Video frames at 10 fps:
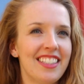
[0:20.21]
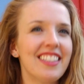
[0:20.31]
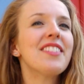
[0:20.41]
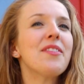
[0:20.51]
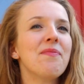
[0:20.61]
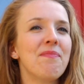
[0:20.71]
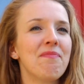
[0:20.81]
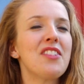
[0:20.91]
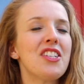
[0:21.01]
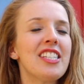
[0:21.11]

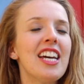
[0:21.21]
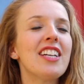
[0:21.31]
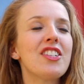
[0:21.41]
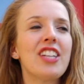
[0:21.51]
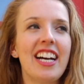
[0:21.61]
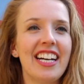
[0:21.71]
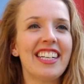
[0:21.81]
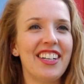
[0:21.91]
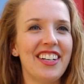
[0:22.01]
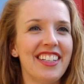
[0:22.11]
Mm-hmm. She's not shy
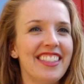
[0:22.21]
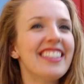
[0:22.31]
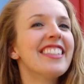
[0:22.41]
at all.